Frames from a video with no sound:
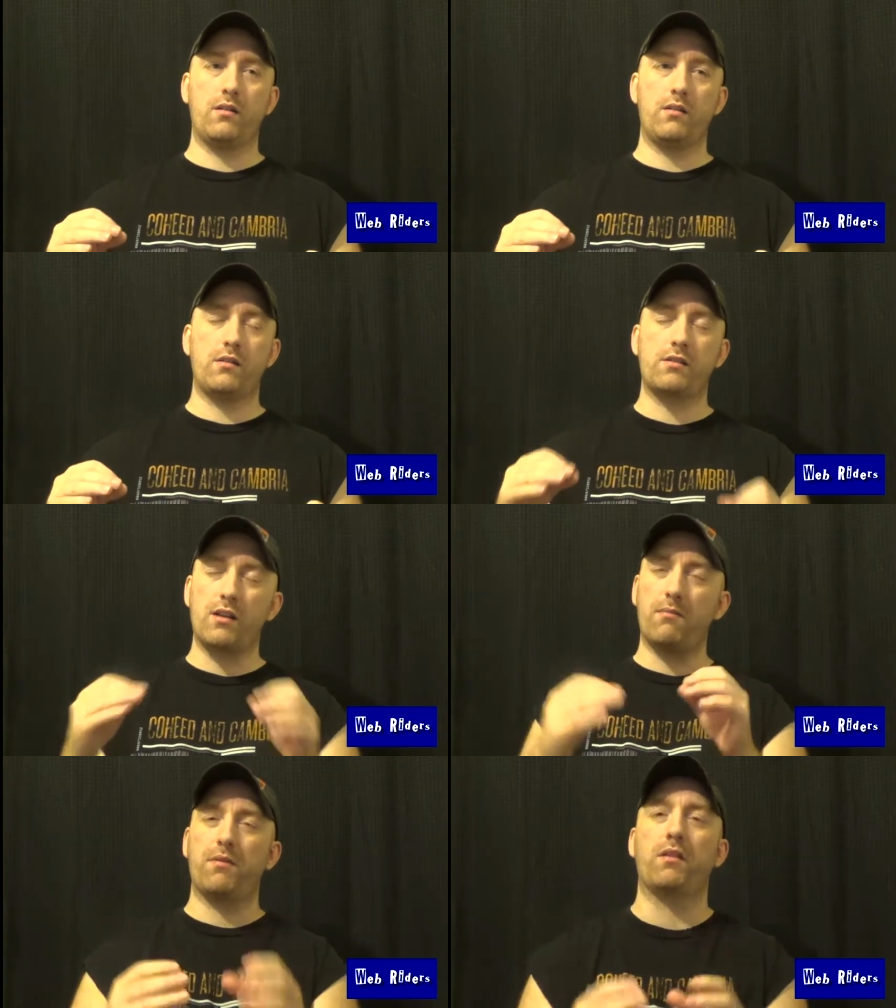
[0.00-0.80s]

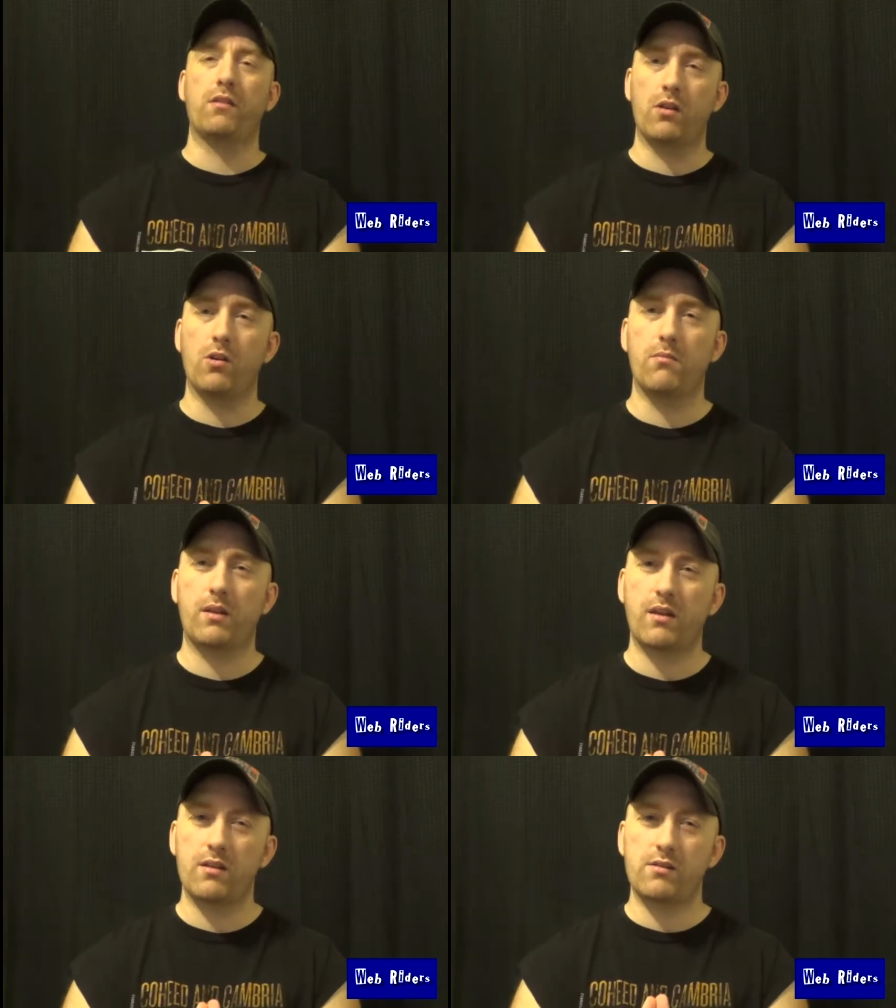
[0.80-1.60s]
something though
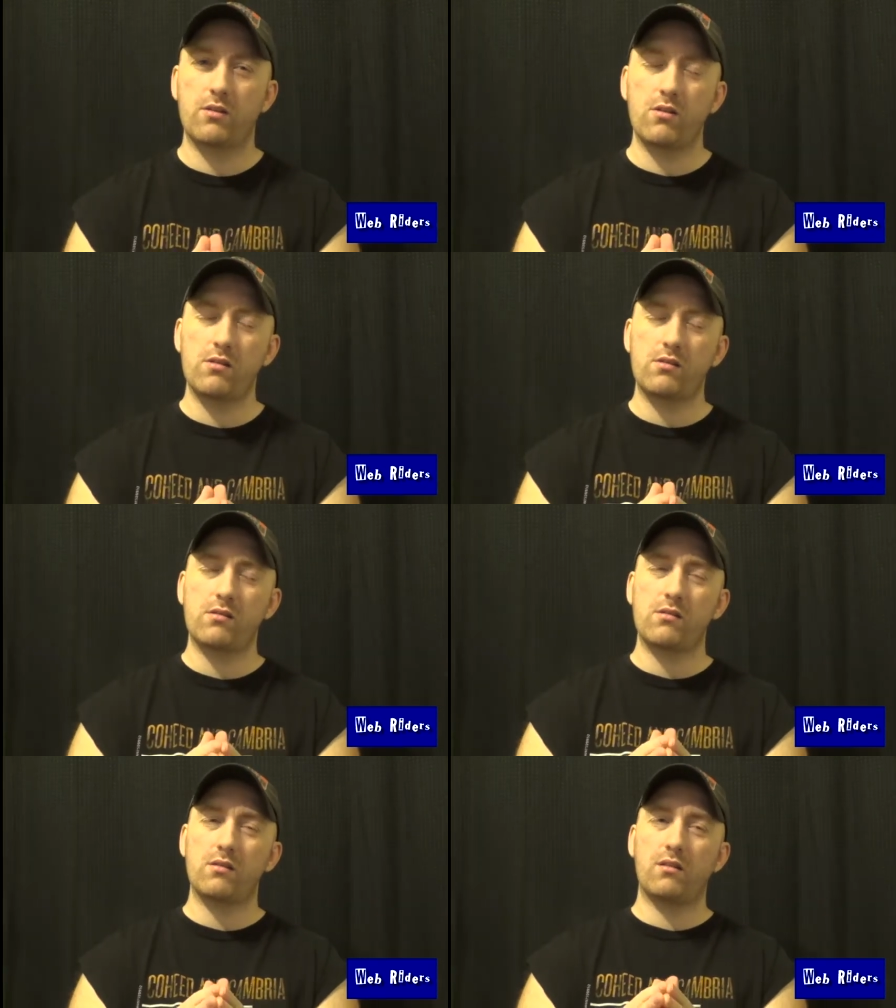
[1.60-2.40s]
because
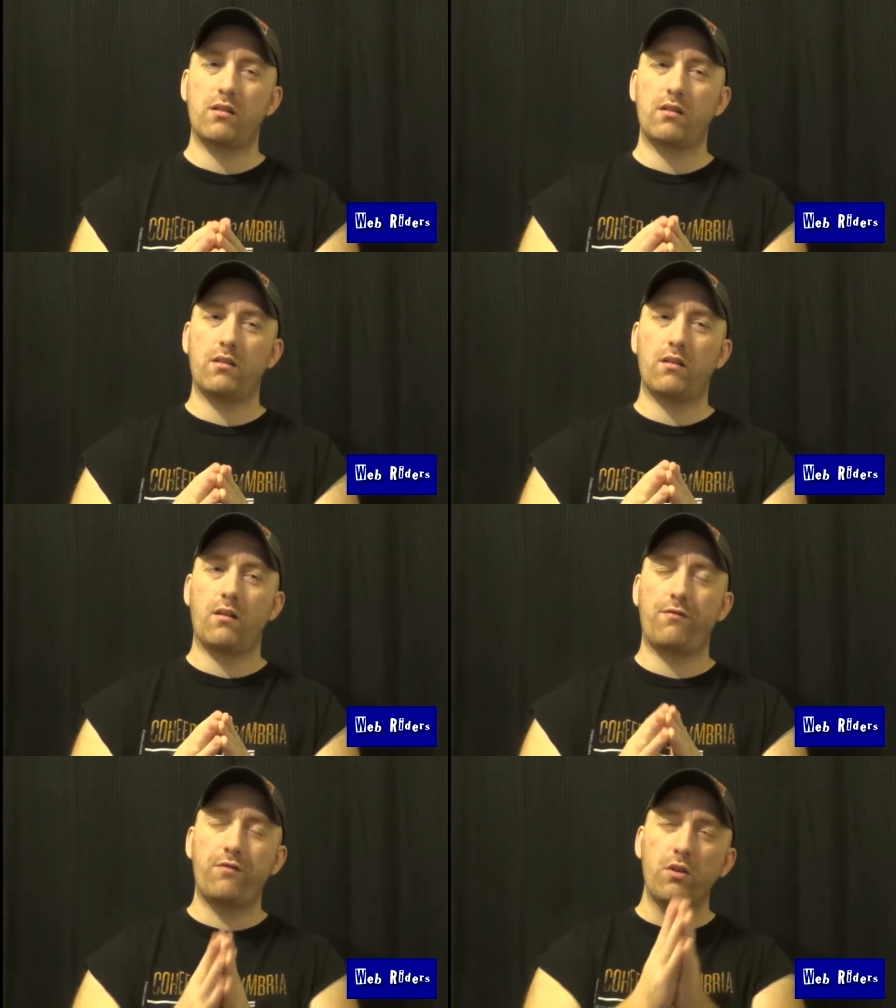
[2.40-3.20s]
there's a
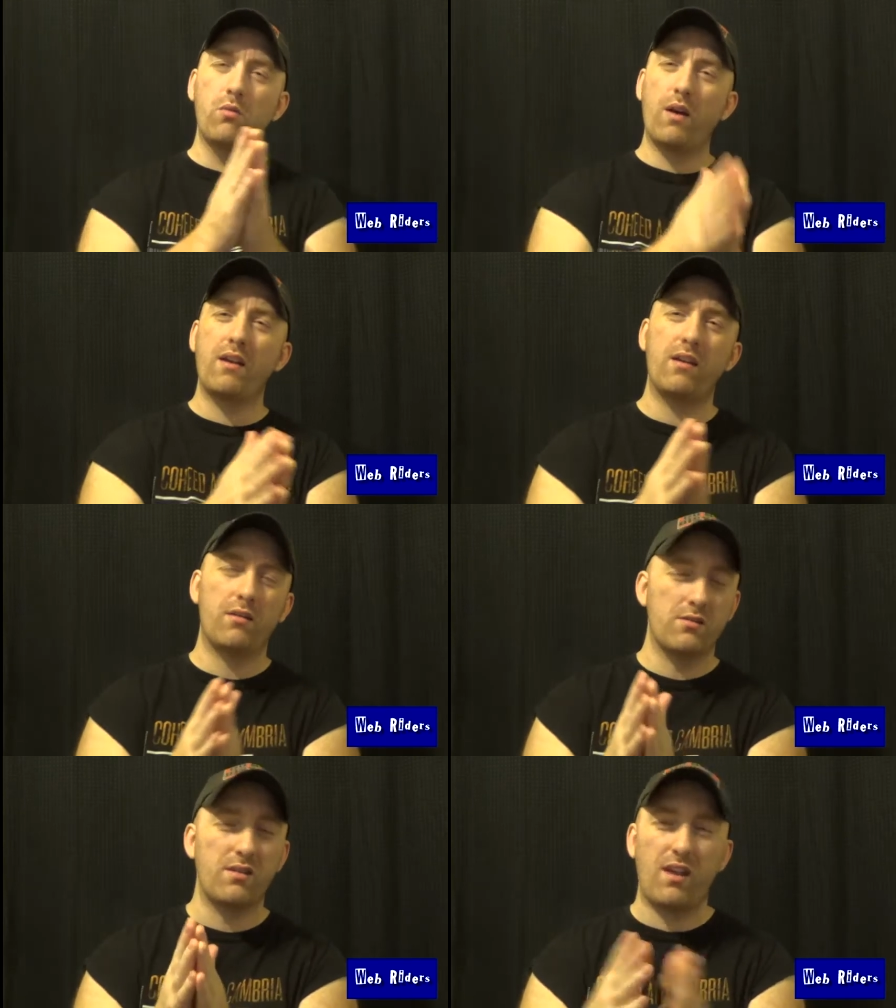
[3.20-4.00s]
few ways,
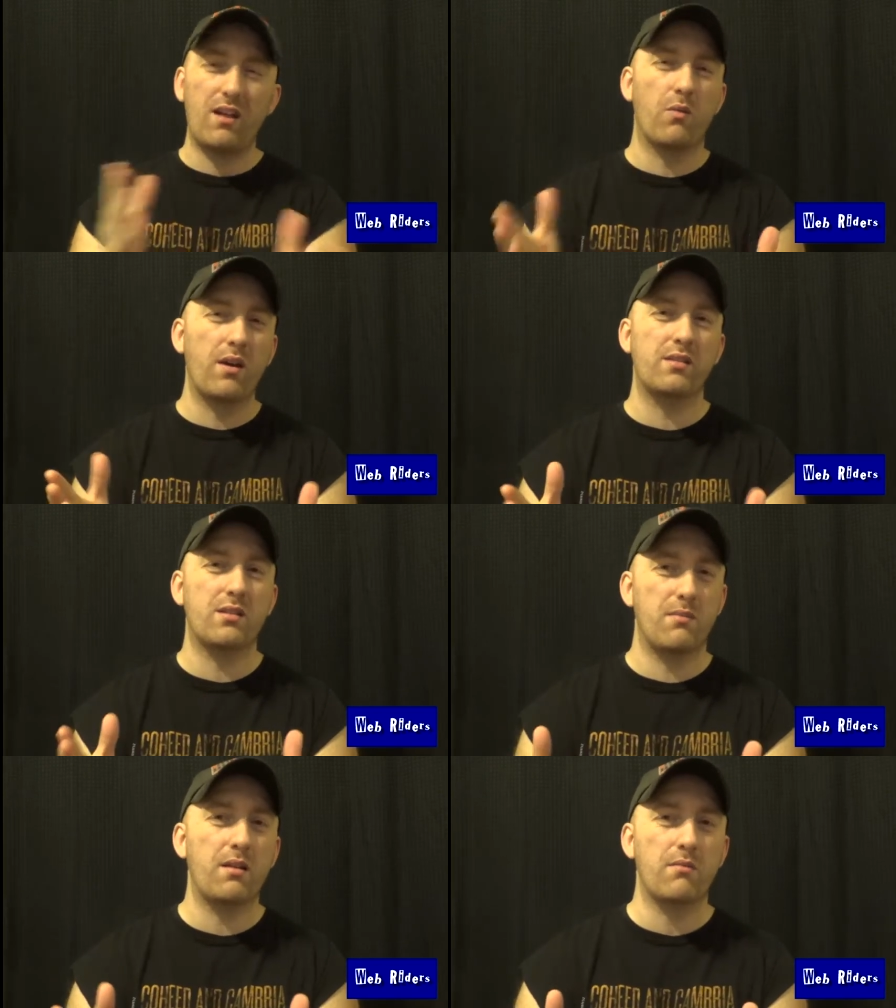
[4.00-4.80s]
there's a lot of ways to
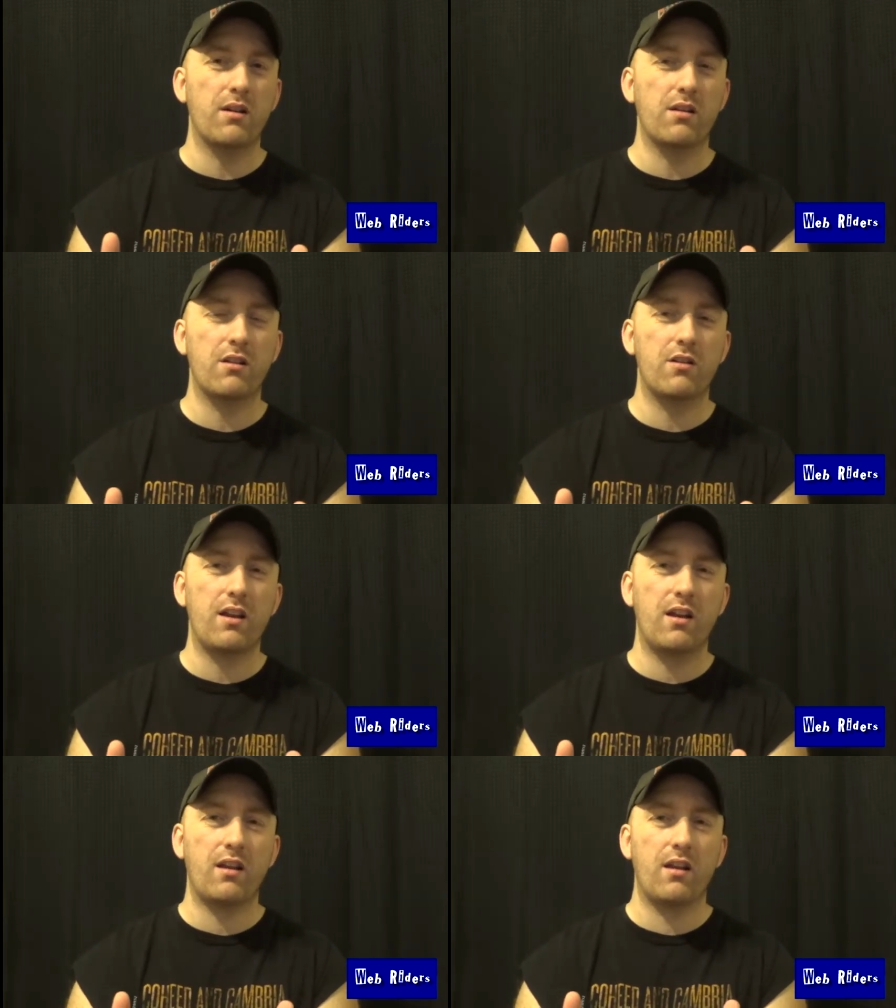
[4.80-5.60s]
make money on the
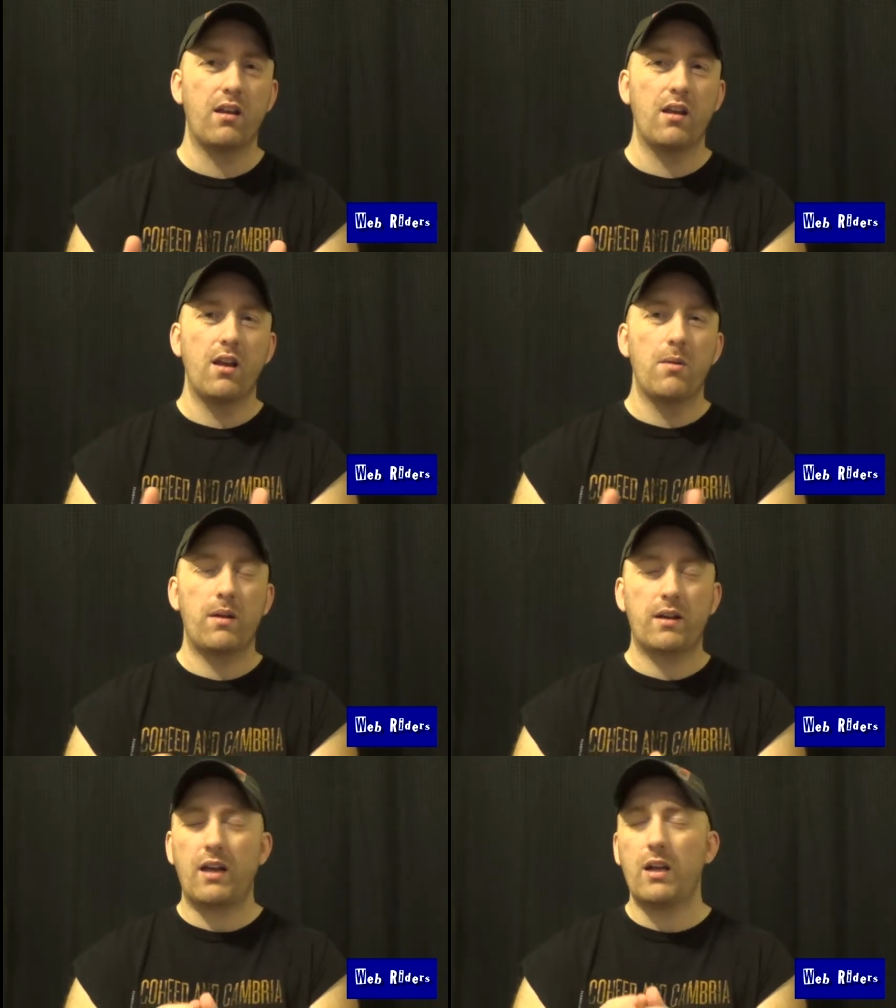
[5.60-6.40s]
internet, but I
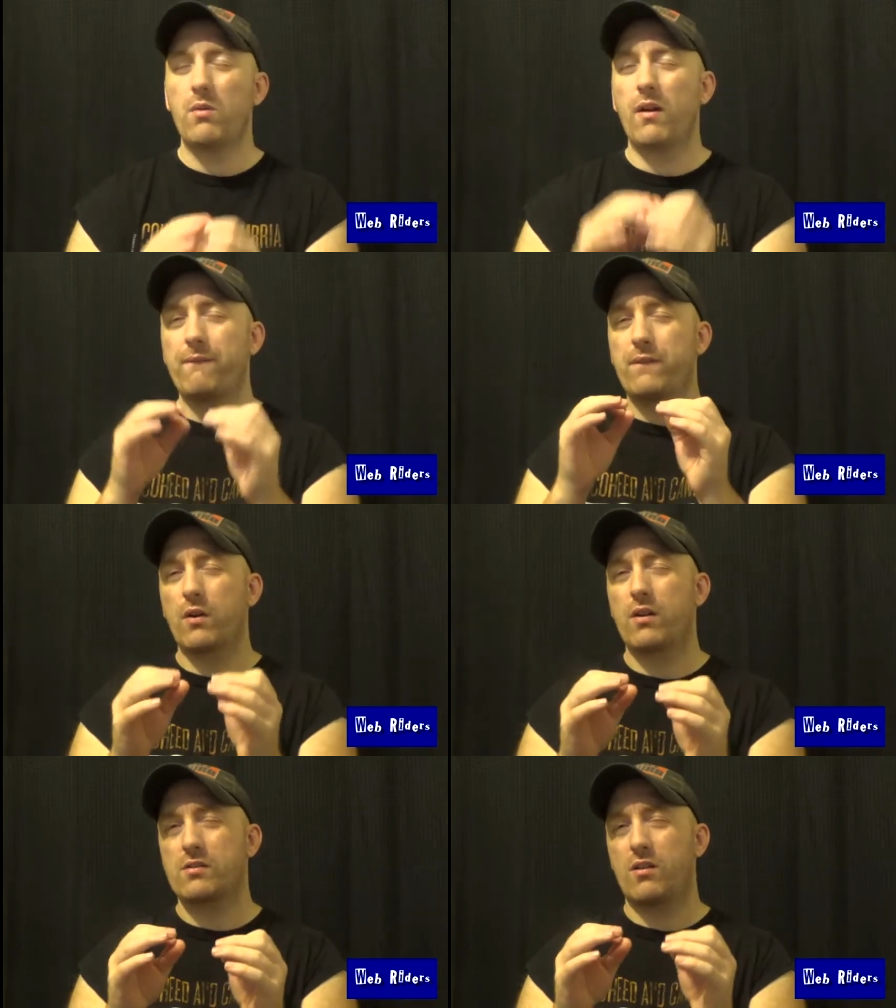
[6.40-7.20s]
kind of want to
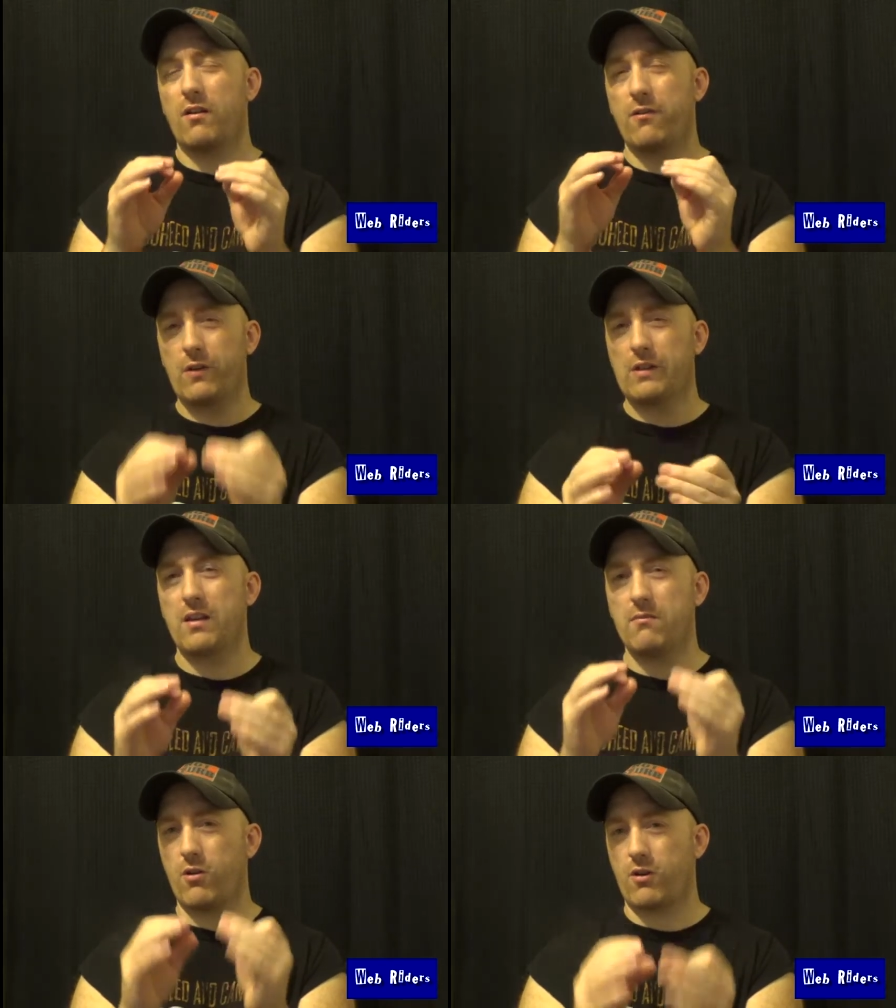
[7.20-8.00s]
focus on affiliate
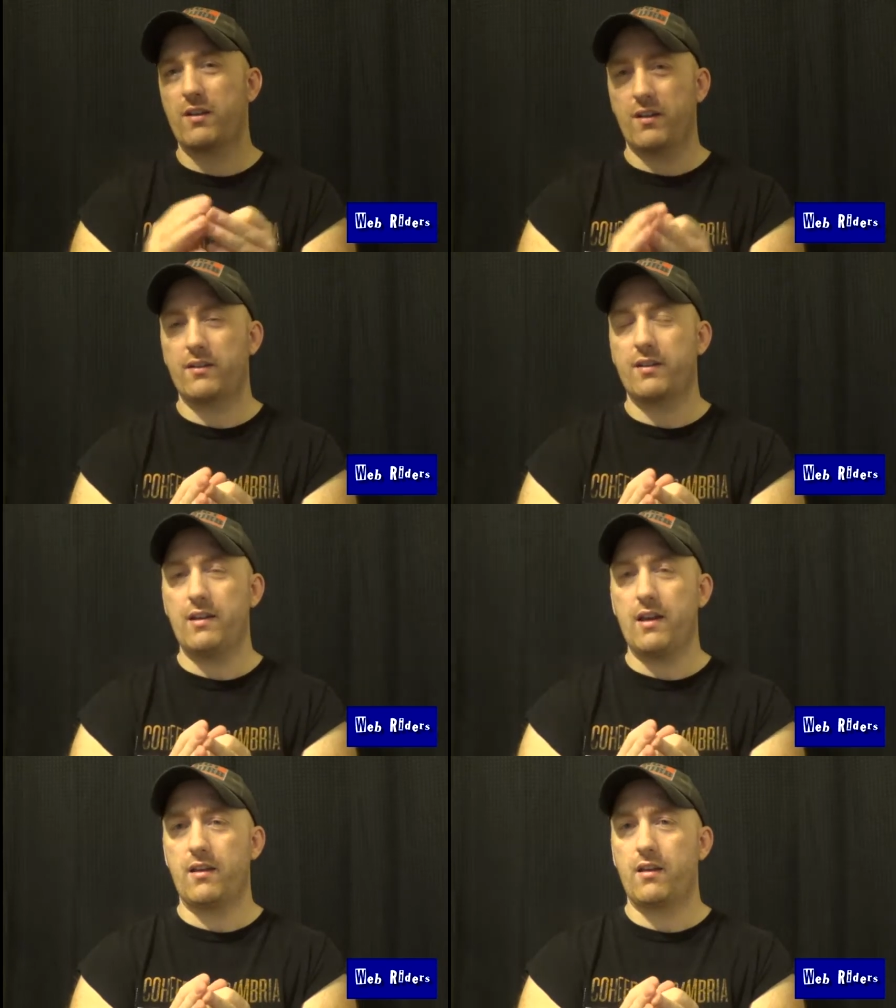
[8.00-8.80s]
marketing today.